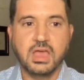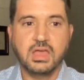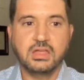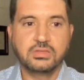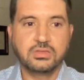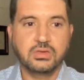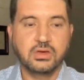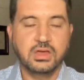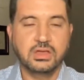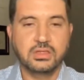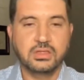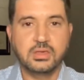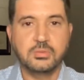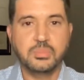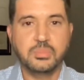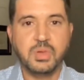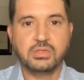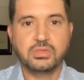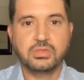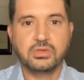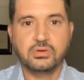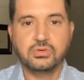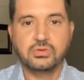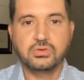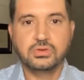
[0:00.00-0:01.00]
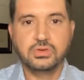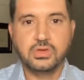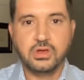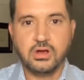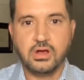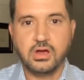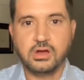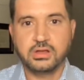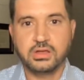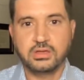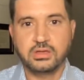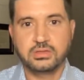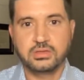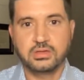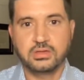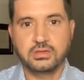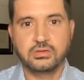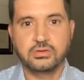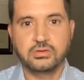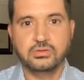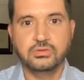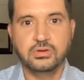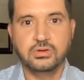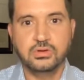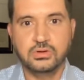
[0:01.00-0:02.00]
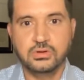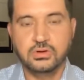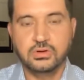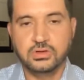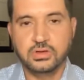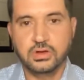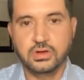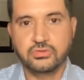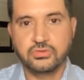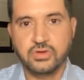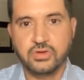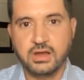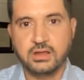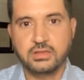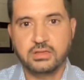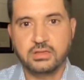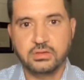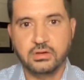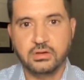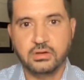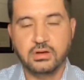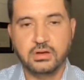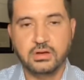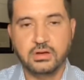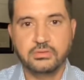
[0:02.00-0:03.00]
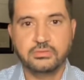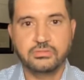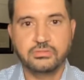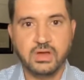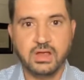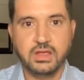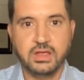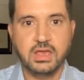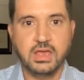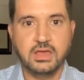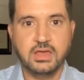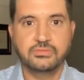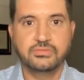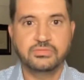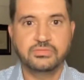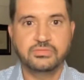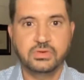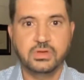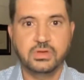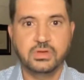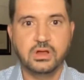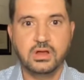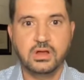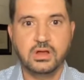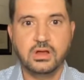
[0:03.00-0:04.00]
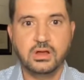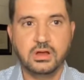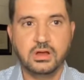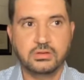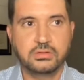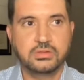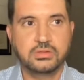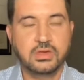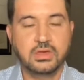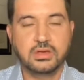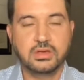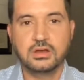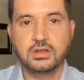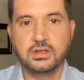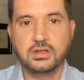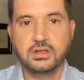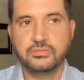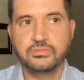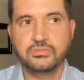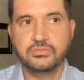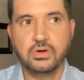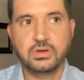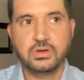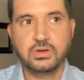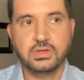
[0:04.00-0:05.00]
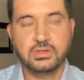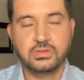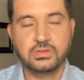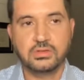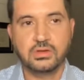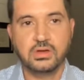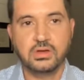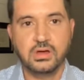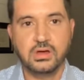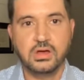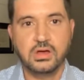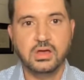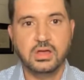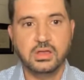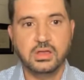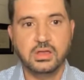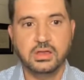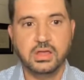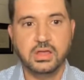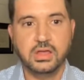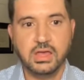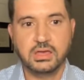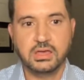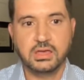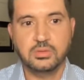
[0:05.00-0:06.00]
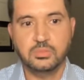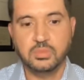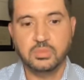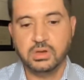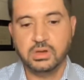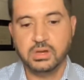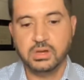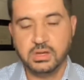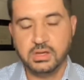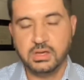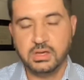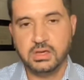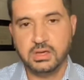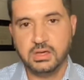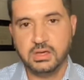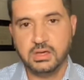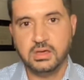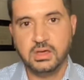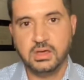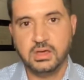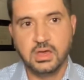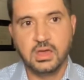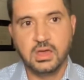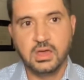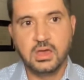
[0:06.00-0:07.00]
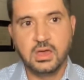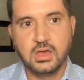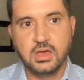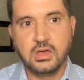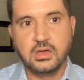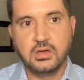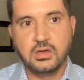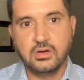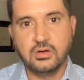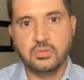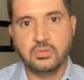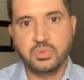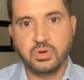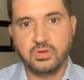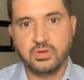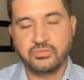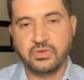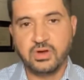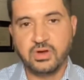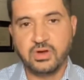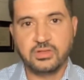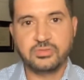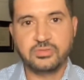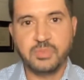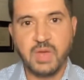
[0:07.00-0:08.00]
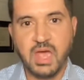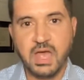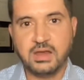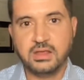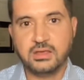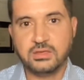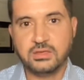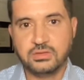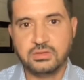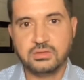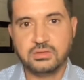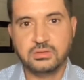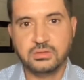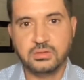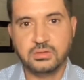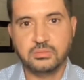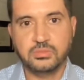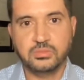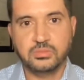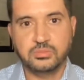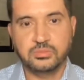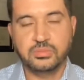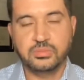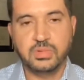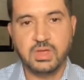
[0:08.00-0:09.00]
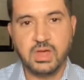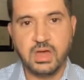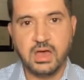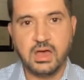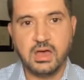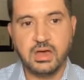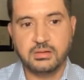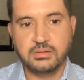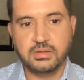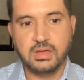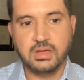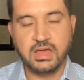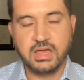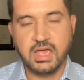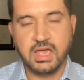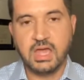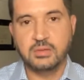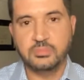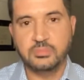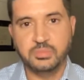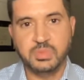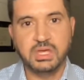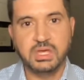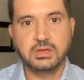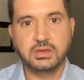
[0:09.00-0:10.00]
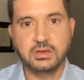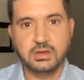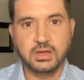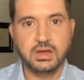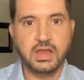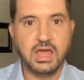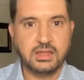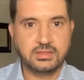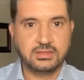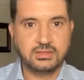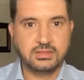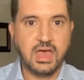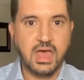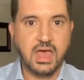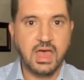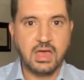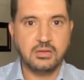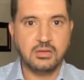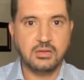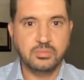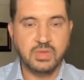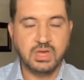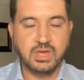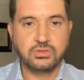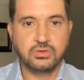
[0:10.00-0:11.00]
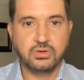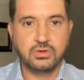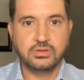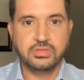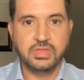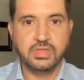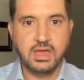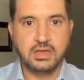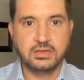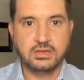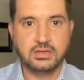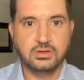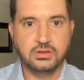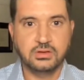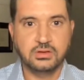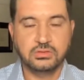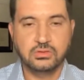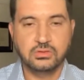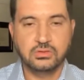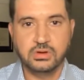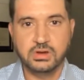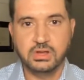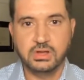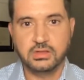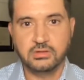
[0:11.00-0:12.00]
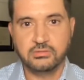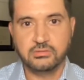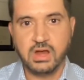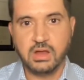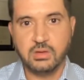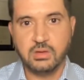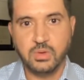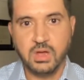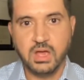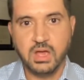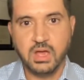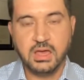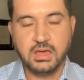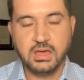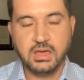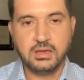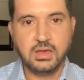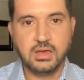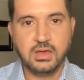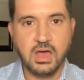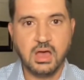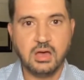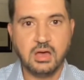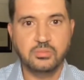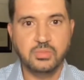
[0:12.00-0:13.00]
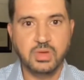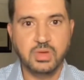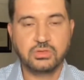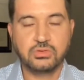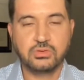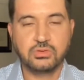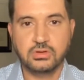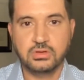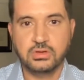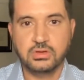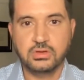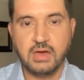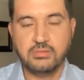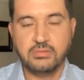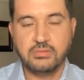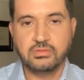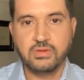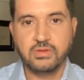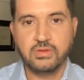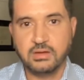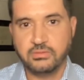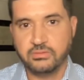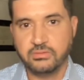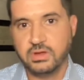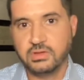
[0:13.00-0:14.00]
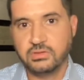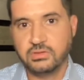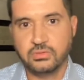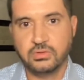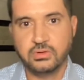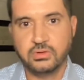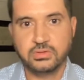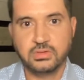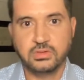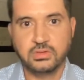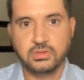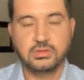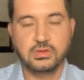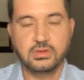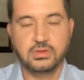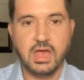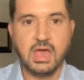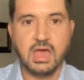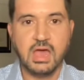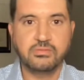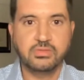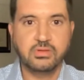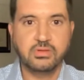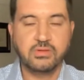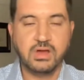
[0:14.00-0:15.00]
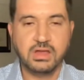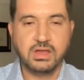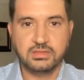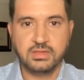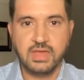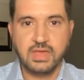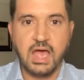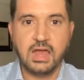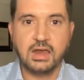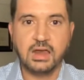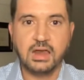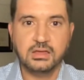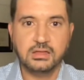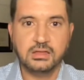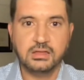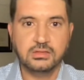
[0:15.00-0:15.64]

so it depends on who your audience is, who you're trying to serve, right? If you're singularly focused on a community who prefers Spanish, again, be good at that. Make sure that you're doing it the right way. Make sure you have the right resources, you have the right talent